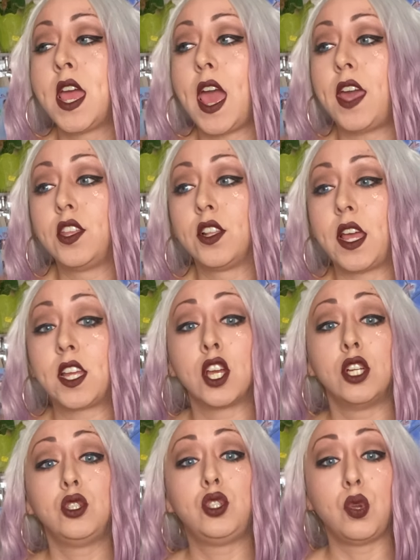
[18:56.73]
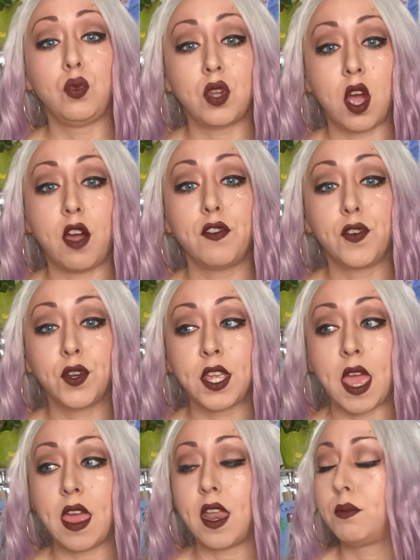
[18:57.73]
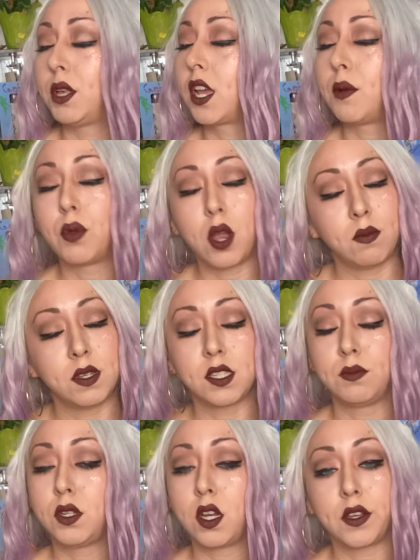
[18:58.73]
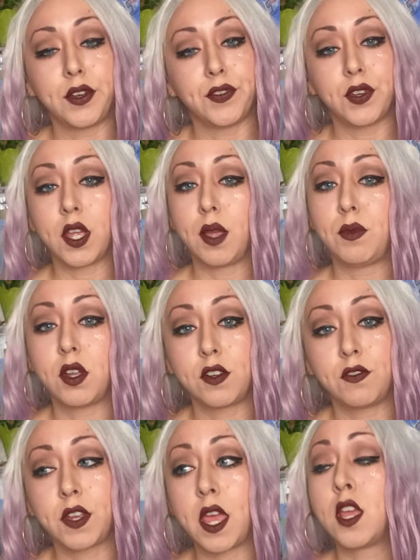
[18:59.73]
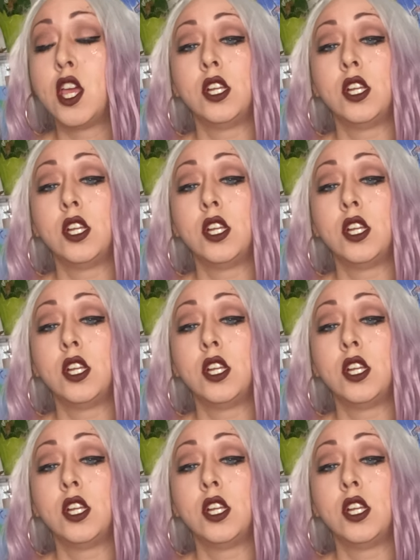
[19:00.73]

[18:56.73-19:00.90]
And they're like, do not forget. I'm like, I promise I'm not going to forget. I'm not going to forget.